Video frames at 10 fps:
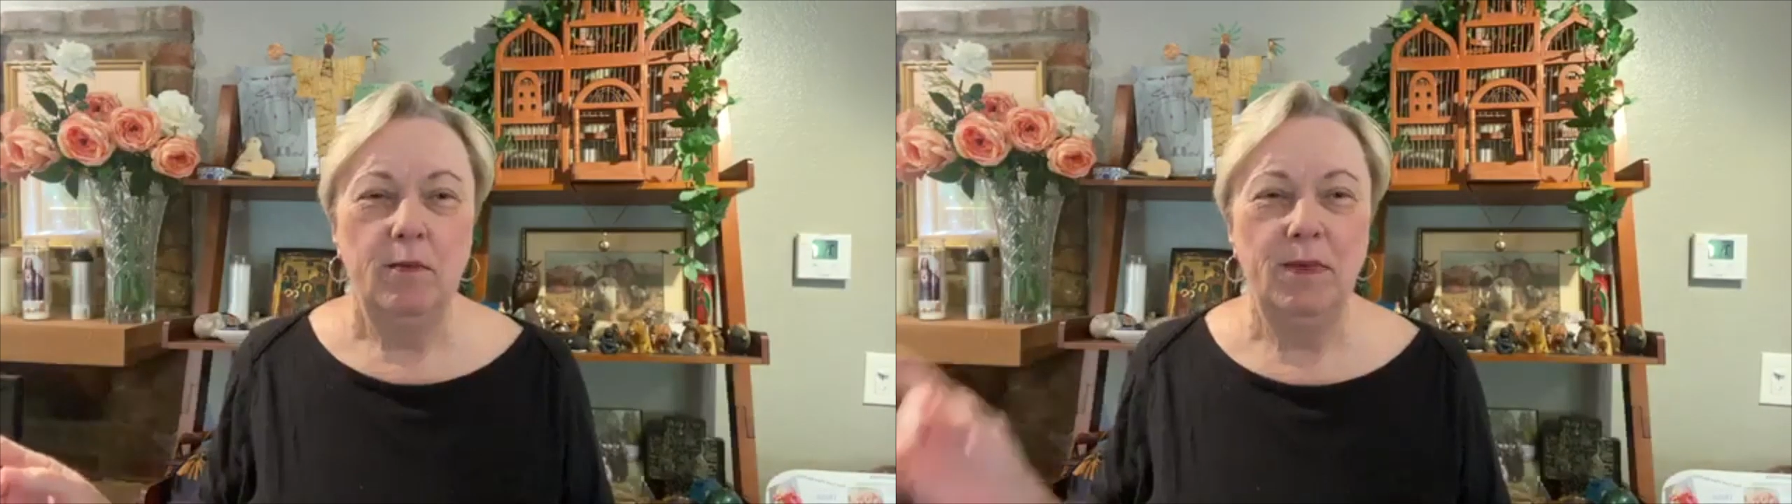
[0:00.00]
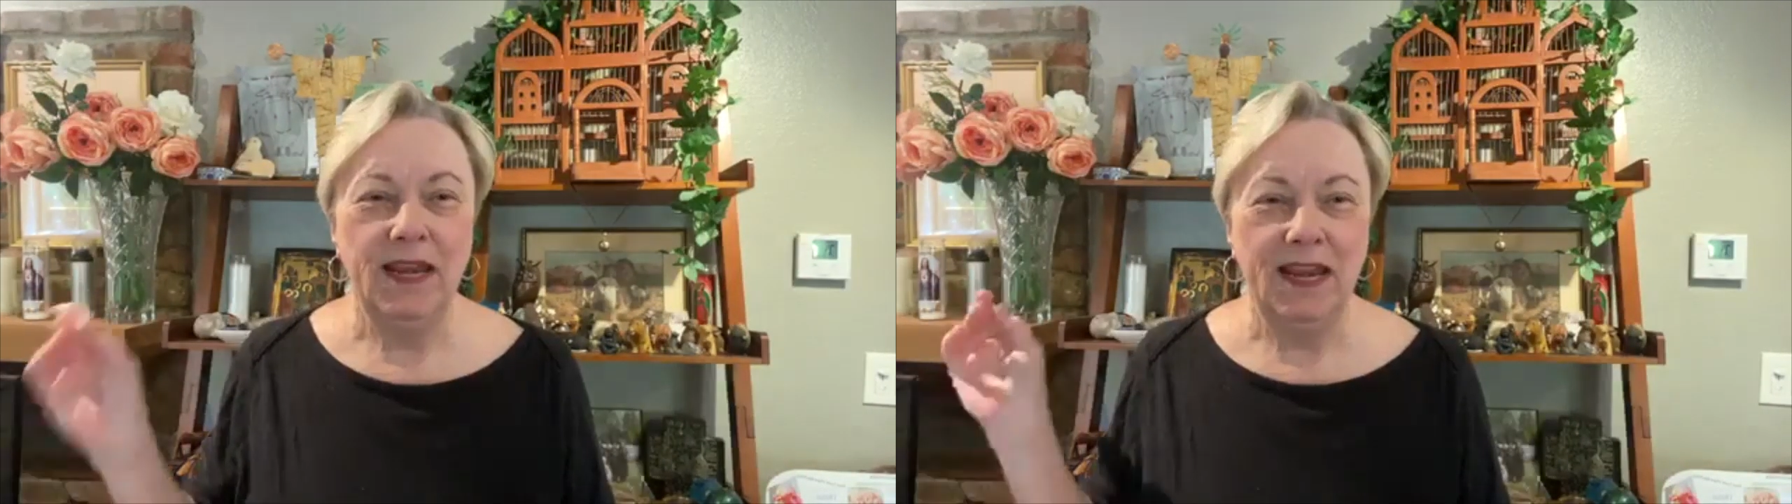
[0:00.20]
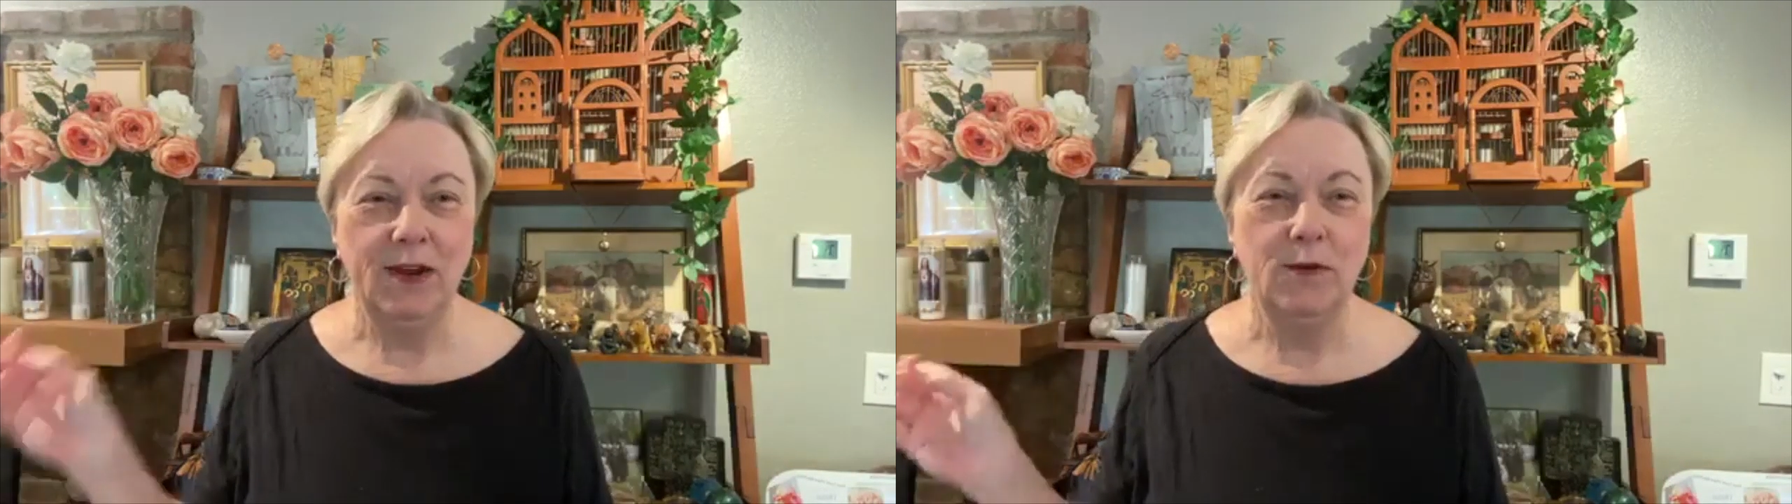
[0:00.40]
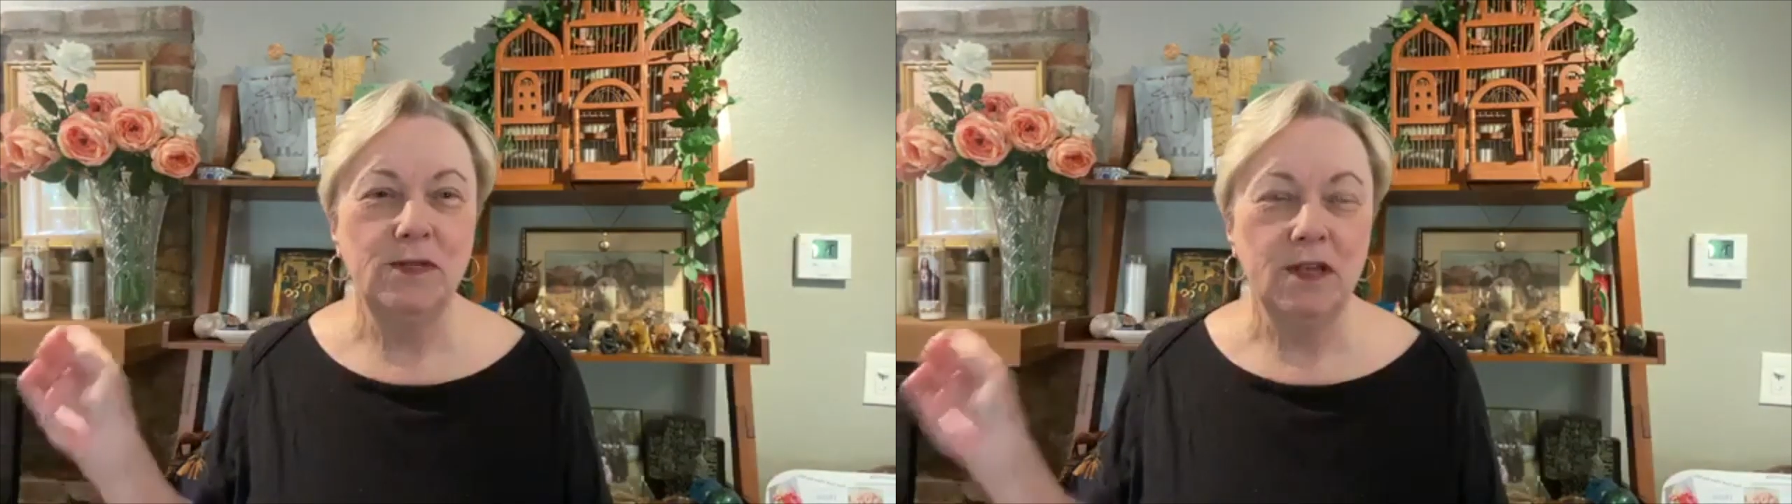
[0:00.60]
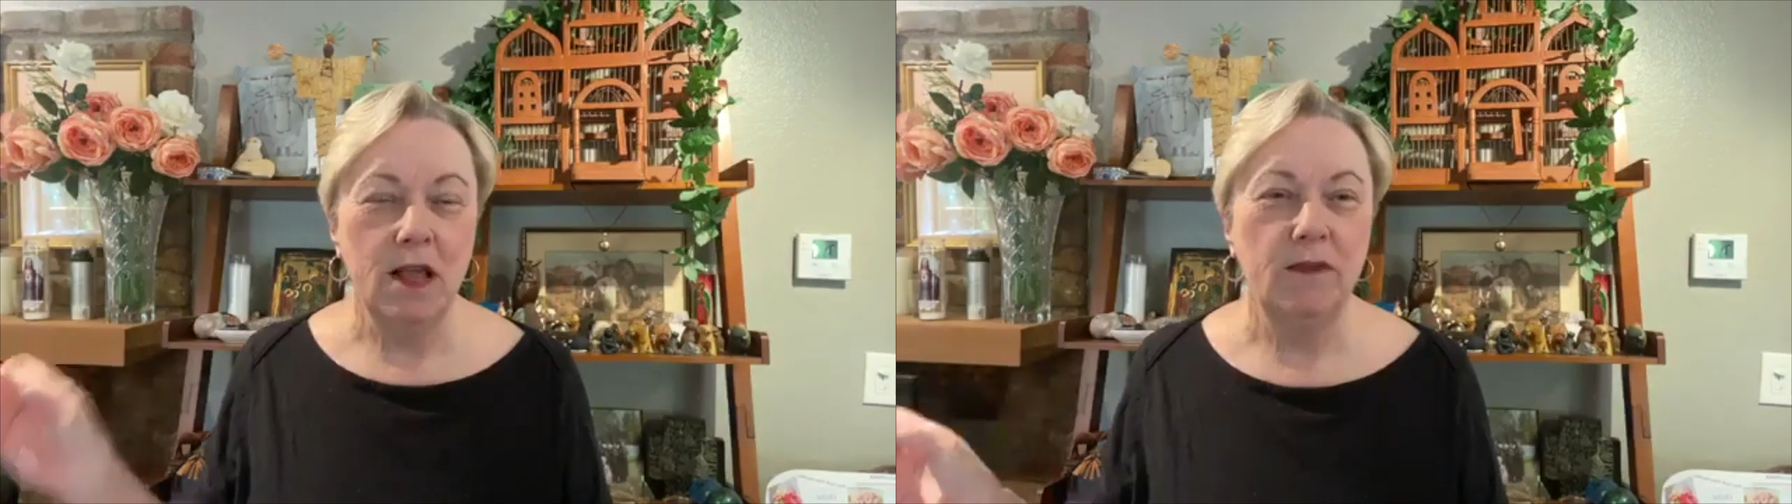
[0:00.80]
But here
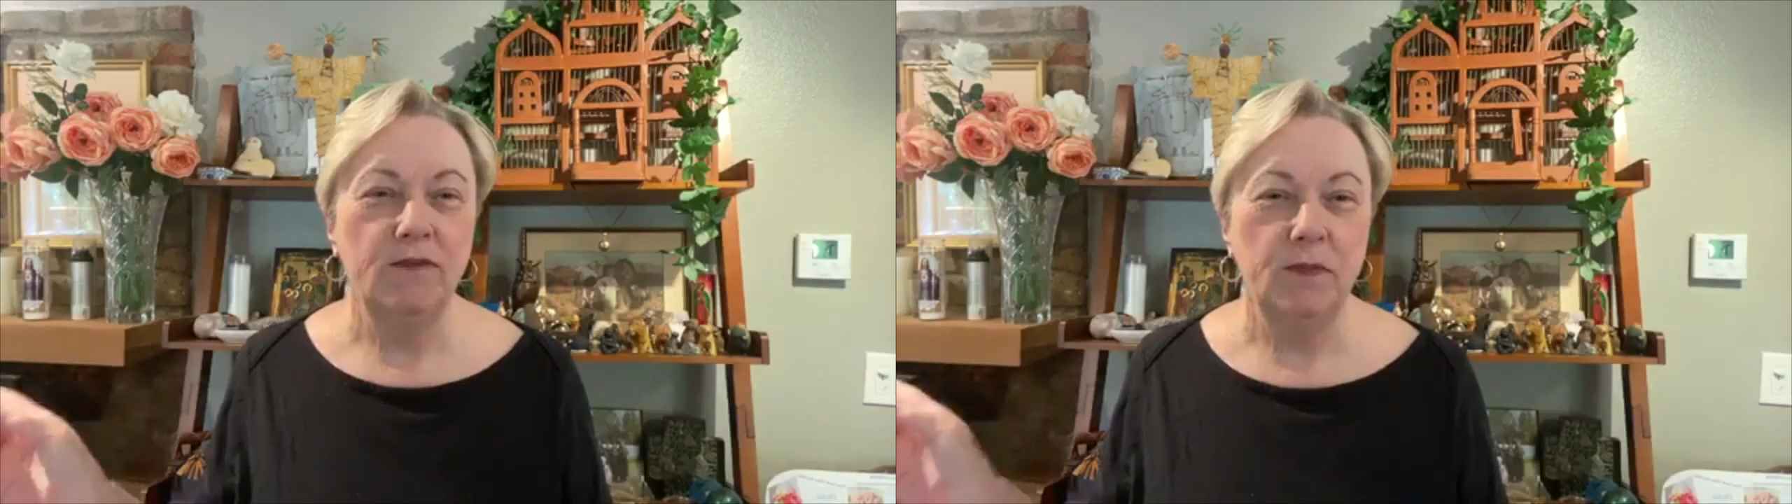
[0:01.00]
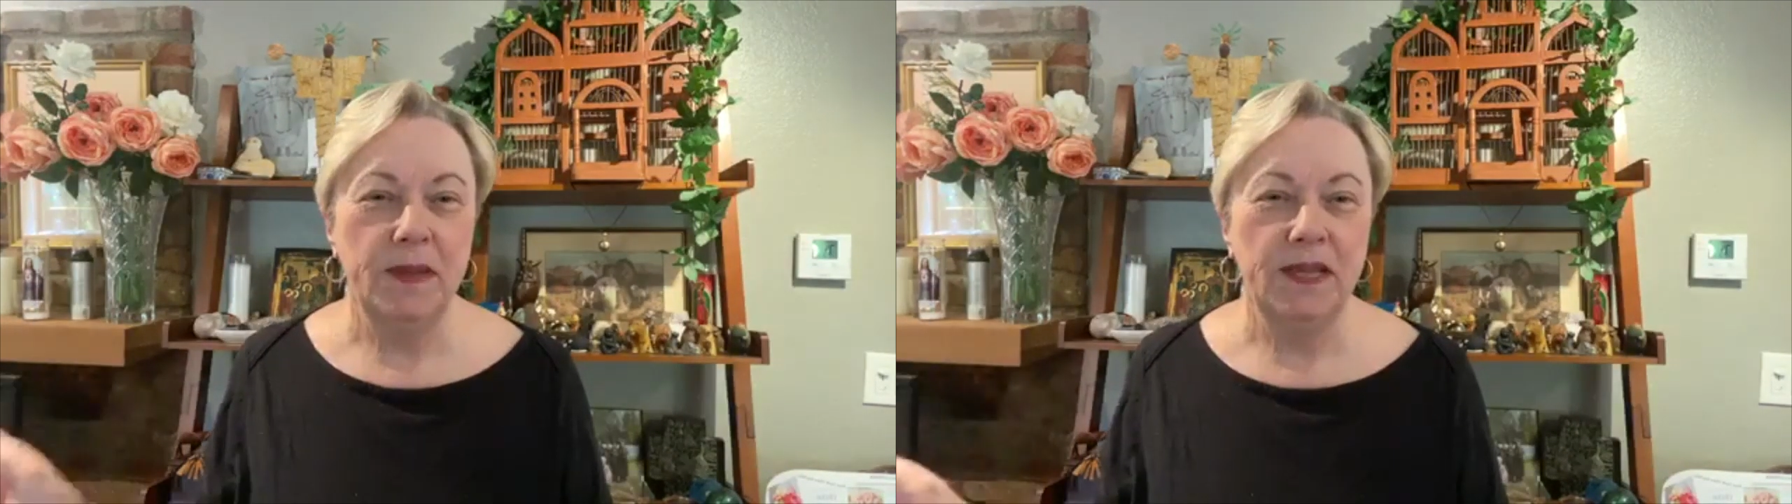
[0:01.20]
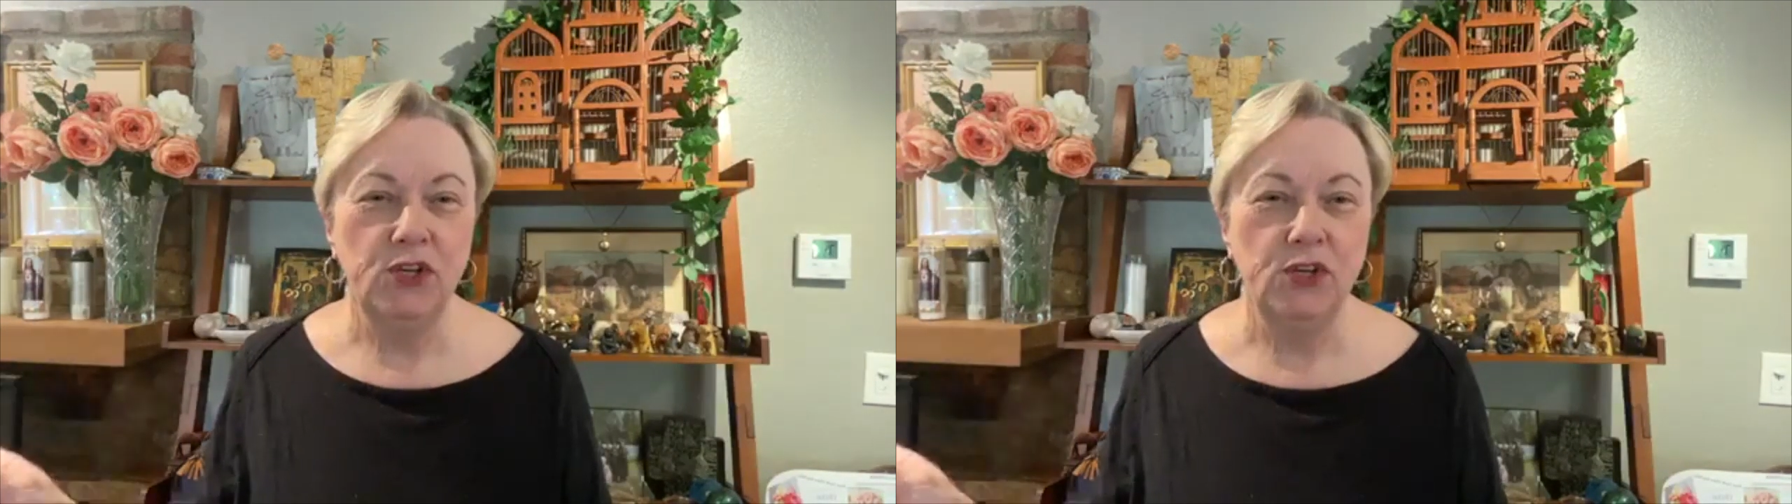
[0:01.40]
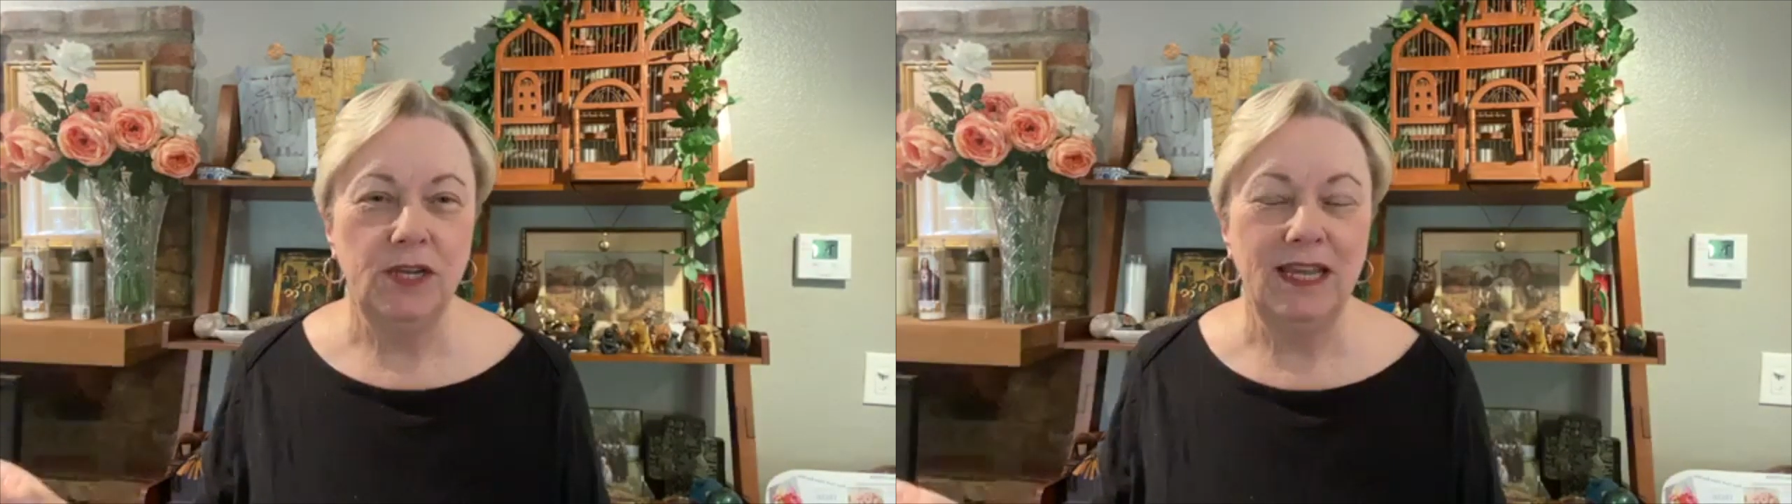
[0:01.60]
was confirmation